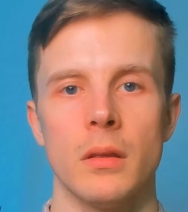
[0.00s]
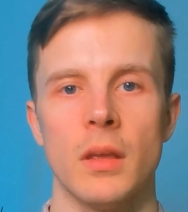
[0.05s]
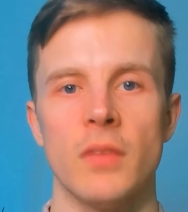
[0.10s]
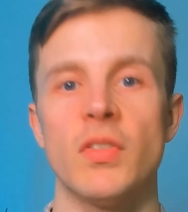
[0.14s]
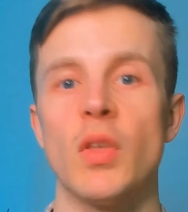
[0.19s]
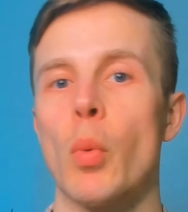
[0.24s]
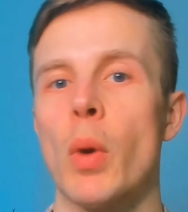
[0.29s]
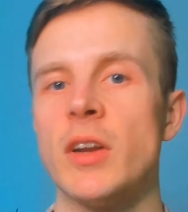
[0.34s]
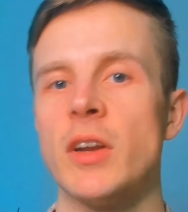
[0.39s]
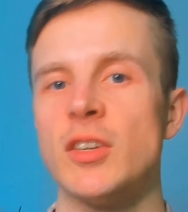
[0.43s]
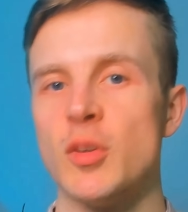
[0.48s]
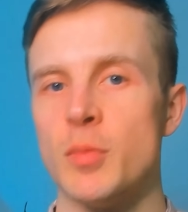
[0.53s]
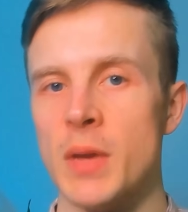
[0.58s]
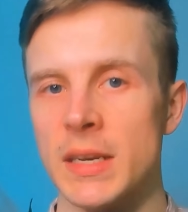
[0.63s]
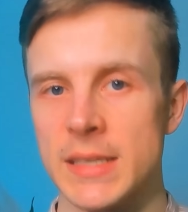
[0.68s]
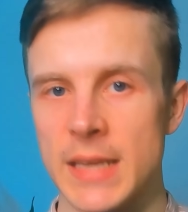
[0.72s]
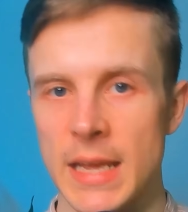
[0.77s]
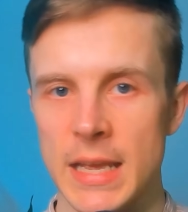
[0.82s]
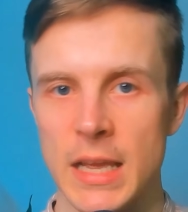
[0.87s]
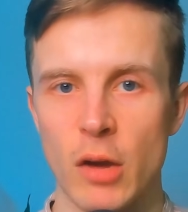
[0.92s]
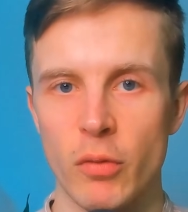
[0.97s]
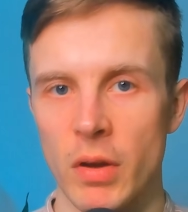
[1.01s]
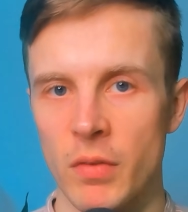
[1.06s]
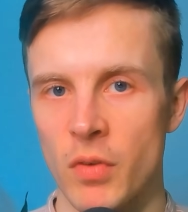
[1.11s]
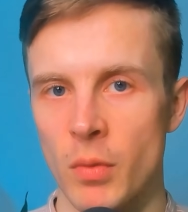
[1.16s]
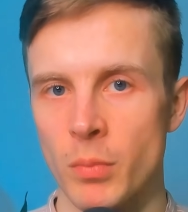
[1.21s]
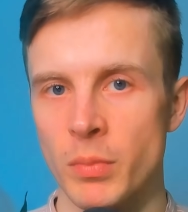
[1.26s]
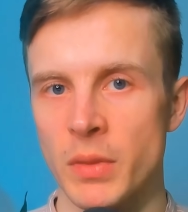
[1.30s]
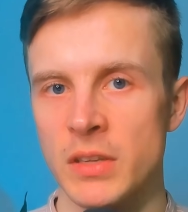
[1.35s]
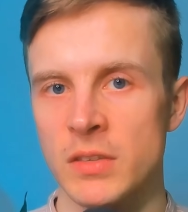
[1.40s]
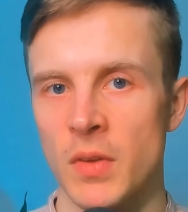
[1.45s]
If there were to be a takeaway
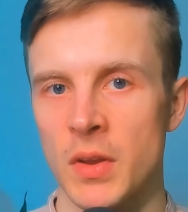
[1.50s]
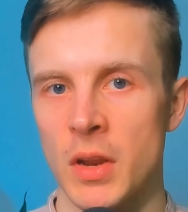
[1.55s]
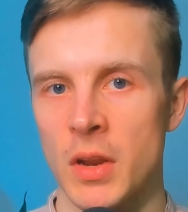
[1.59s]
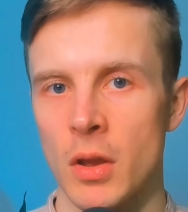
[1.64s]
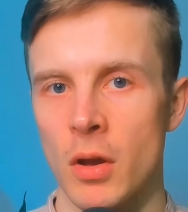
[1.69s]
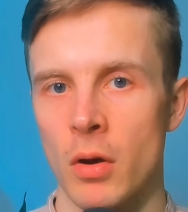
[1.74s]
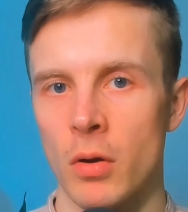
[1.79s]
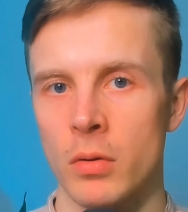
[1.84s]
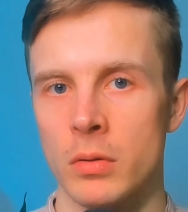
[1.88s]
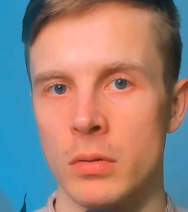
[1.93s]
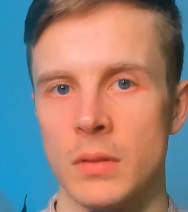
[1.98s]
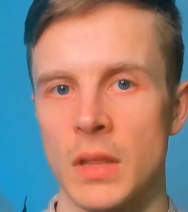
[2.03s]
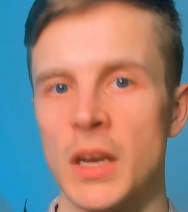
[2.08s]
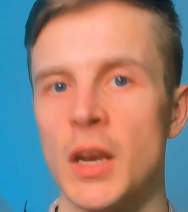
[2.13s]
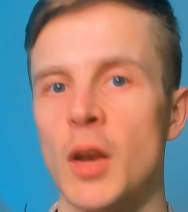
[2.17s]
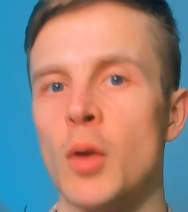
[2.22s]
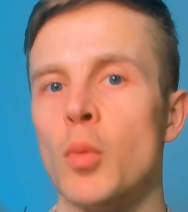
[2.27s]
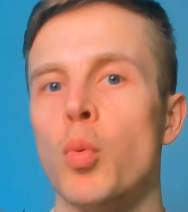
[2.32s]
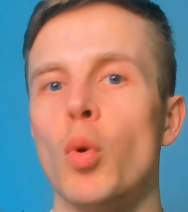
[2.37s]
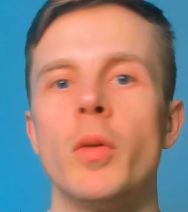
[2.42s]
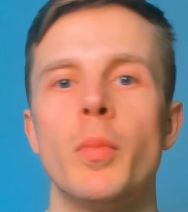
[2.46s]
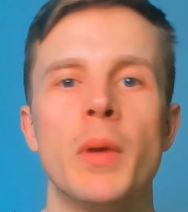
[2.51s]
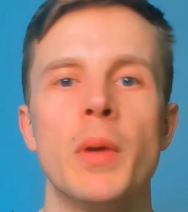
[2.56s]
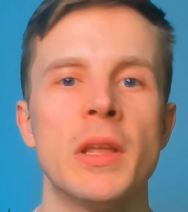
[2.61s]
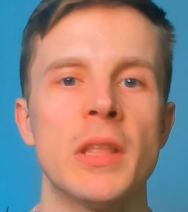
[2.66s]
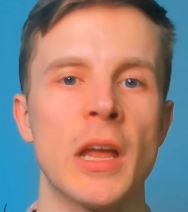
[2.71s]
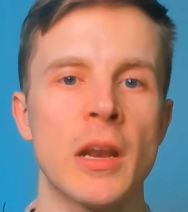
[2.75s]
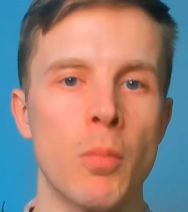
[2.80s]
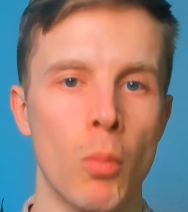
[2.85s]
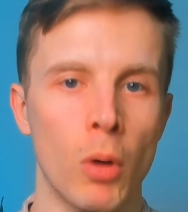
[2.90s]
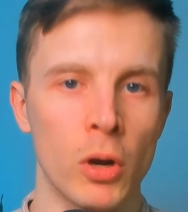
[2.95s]
from this video, then it would be
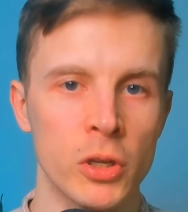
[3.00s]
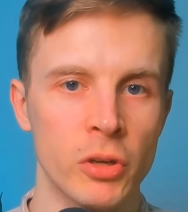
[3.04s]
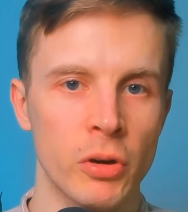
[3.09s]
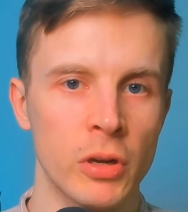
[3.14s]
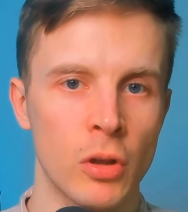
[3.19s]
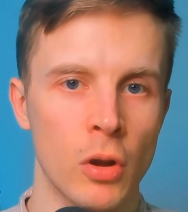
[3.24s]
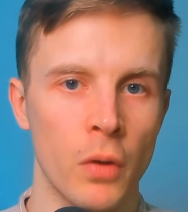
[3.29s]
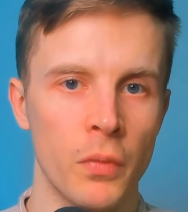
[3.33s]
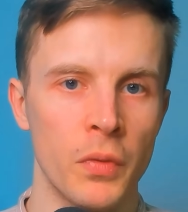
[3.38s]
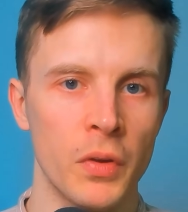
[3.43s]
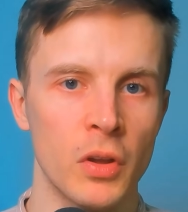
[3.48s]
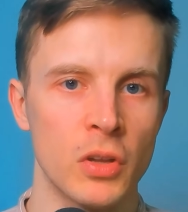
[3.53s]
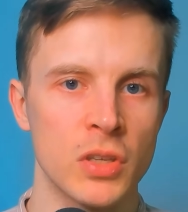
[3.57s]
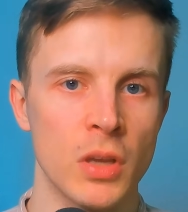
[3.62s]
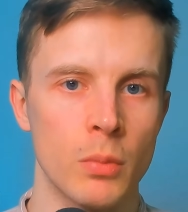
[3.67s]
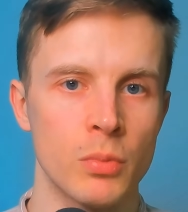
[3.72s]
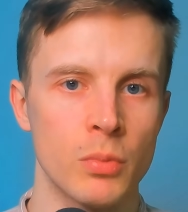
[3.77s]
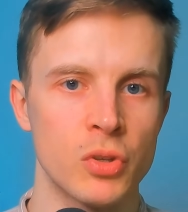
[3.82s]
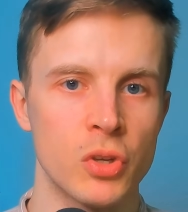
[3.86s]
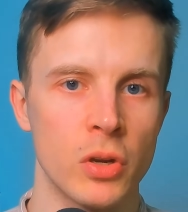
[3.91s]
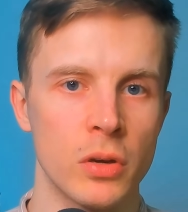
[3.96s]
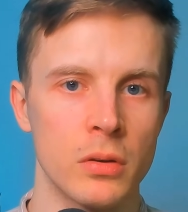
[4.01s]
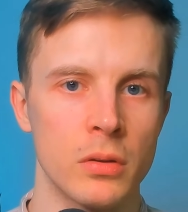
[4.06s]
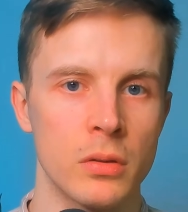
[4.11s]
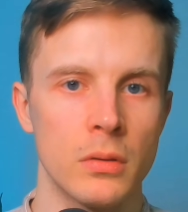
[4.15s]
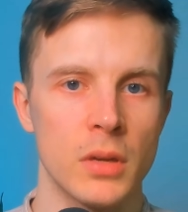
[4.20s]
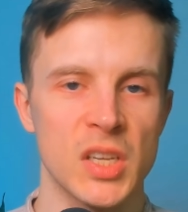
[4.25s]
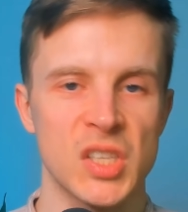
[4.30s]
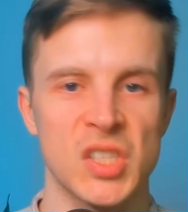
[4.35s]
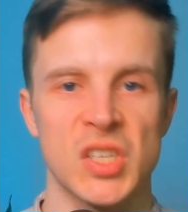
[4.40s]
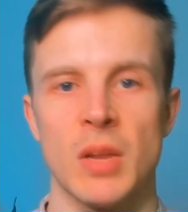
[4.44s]
that moderate coffee consumption
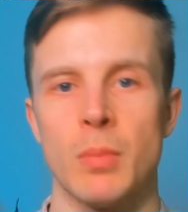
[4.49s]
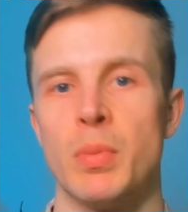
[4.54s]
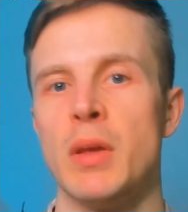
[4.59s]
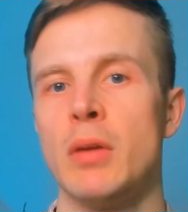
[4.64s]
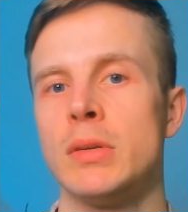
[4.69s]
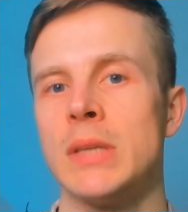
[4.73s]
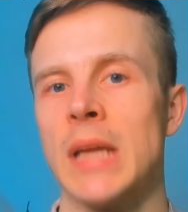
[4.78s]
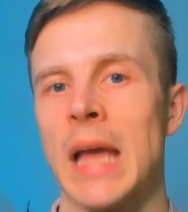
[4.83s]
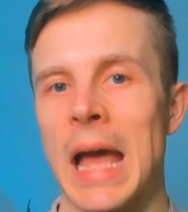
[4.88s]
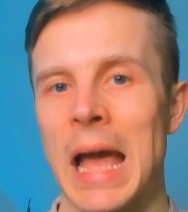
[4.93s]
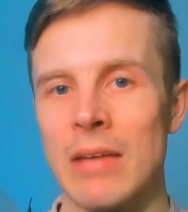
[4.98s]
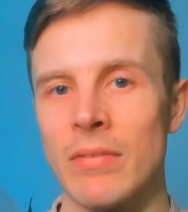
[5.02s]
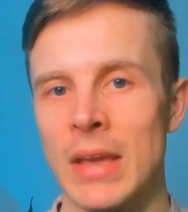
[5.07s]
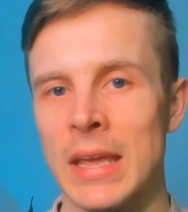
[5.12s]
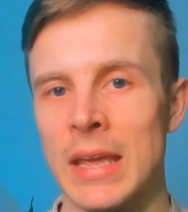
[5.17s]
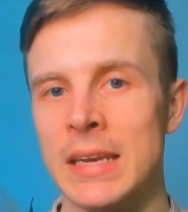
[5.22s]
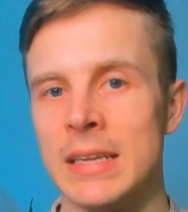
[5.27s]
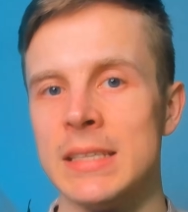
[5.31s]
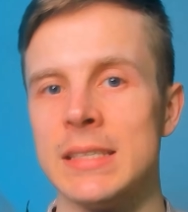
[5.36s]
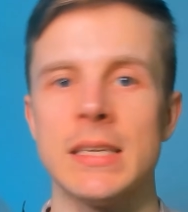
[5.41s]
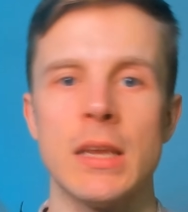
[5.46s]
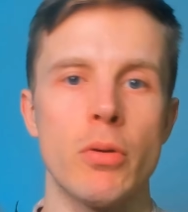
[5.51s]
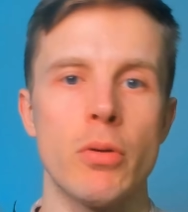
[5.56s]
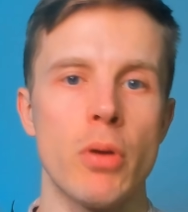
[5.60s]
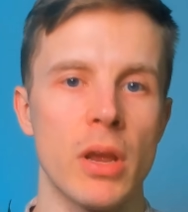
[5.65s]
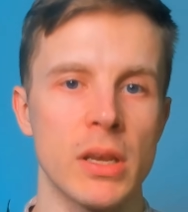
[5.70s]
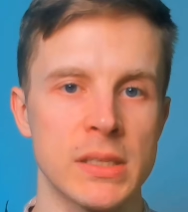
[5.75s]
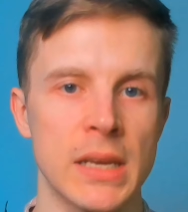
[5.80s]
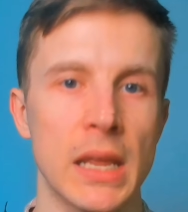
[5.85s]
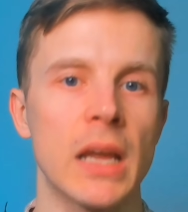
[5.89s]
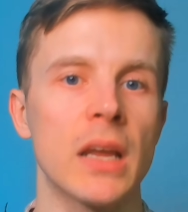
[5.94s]
doesn't appear to have any
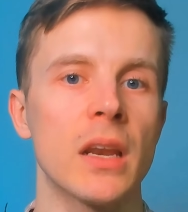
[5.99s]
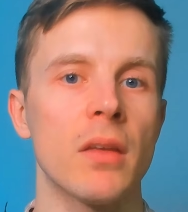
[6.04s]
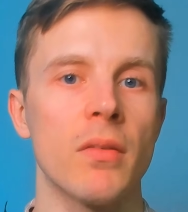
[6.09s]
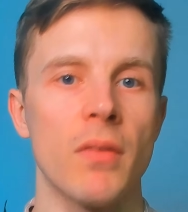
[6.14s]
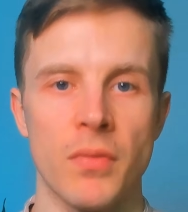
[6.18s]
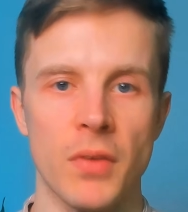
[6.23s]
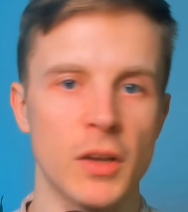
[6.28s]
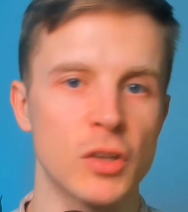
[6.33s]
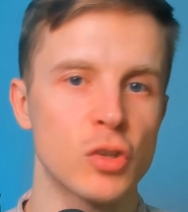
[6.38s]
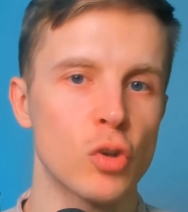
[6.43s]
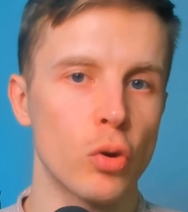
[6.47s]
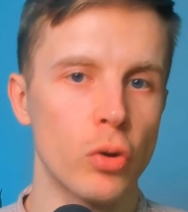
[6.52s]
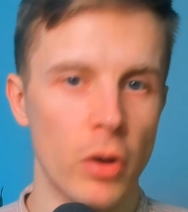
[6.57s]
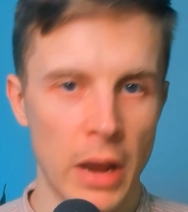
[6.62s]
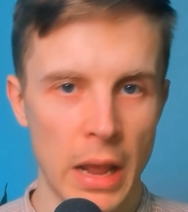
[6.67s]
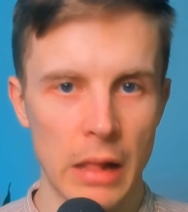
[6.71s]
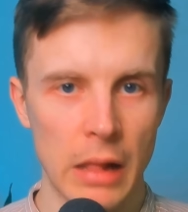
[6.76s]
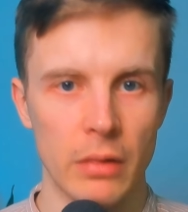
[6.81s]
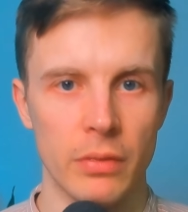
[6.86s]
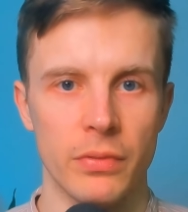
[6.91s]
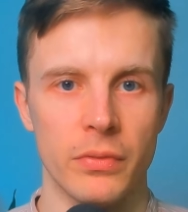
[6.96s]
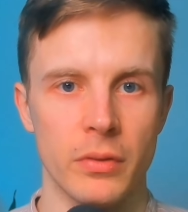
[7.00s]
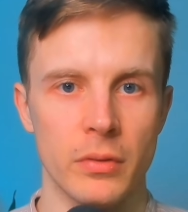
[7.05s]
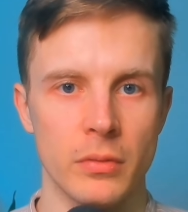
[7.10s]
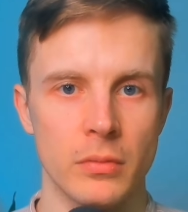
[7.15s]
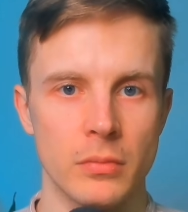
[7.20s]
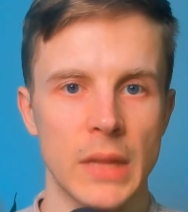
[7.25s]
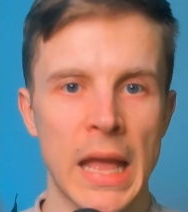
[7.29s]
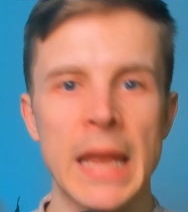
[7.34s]
serious negative effects on your health,